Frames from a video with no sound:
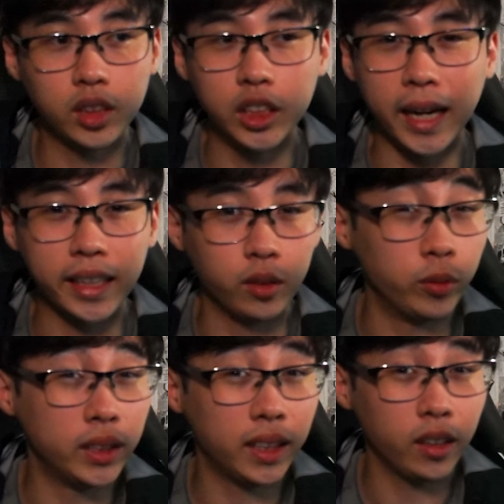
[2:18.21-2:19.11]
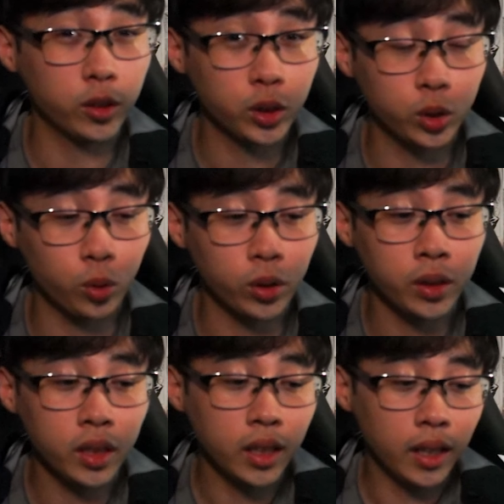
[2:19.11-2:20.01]
jacket retailer store.
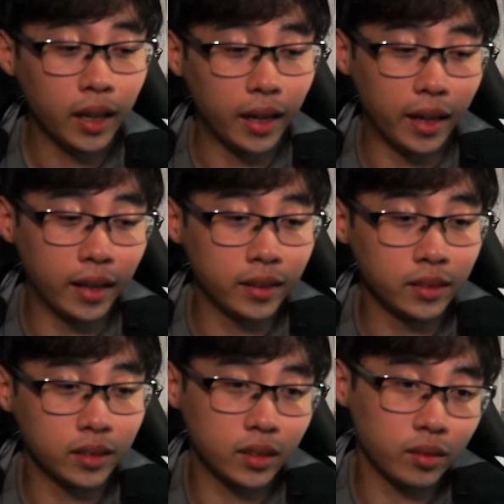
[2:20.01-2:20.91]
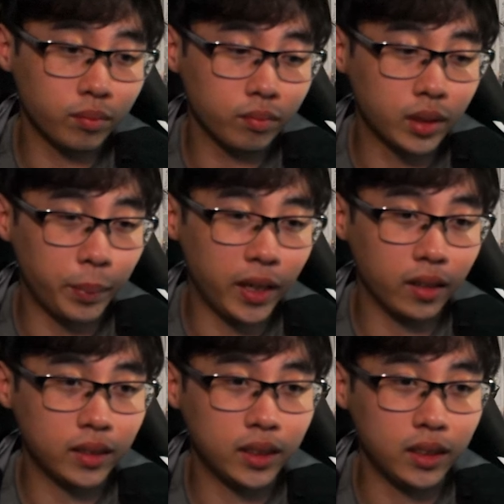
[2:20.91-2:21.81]
And the Beta
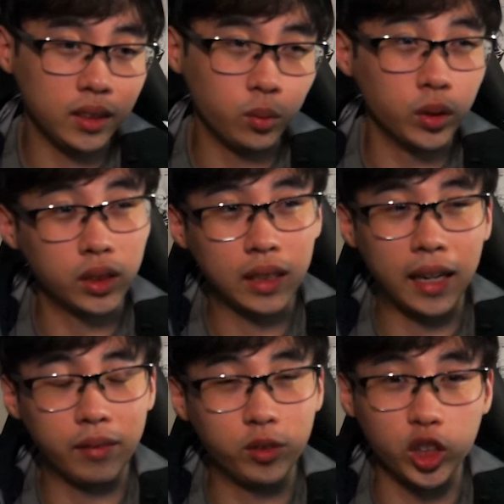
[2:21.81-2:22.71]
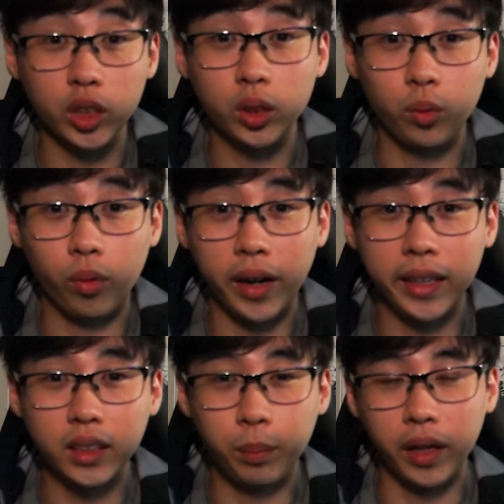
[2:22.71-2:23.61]
LT was kind of just
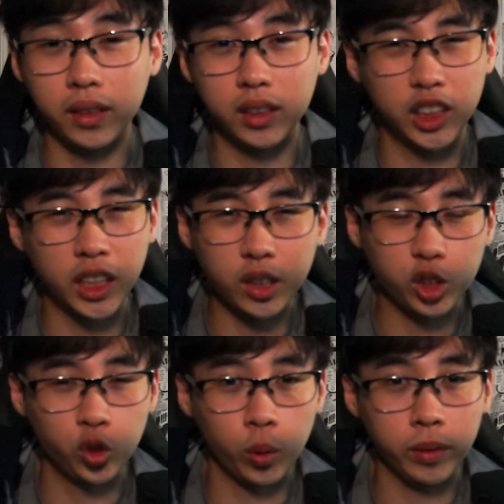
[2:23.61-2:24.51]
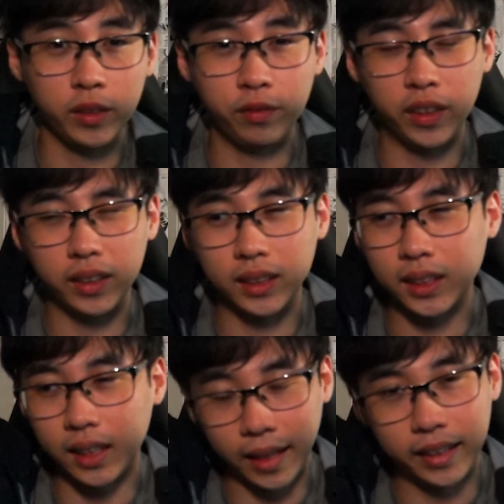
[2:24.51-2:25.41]
right, but shells normally fit
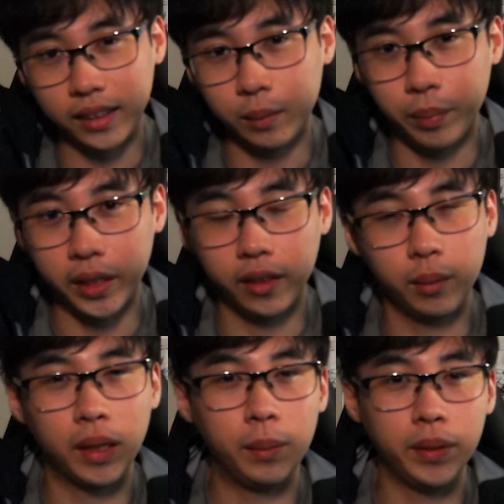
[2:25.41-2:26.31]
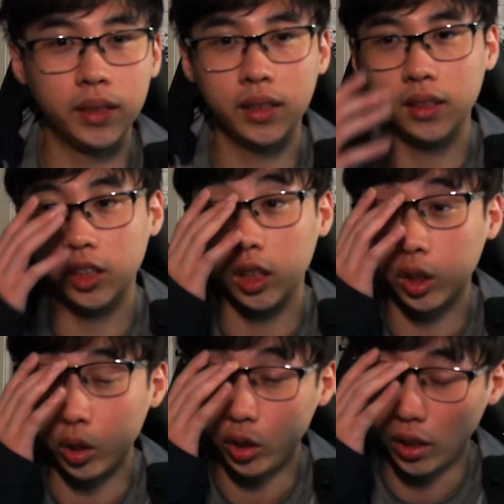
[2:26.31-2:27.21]
slightly bigger in my opinion,
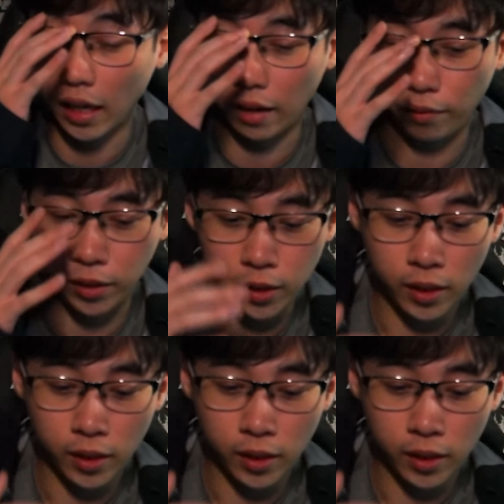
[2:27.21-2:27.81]
just so you can have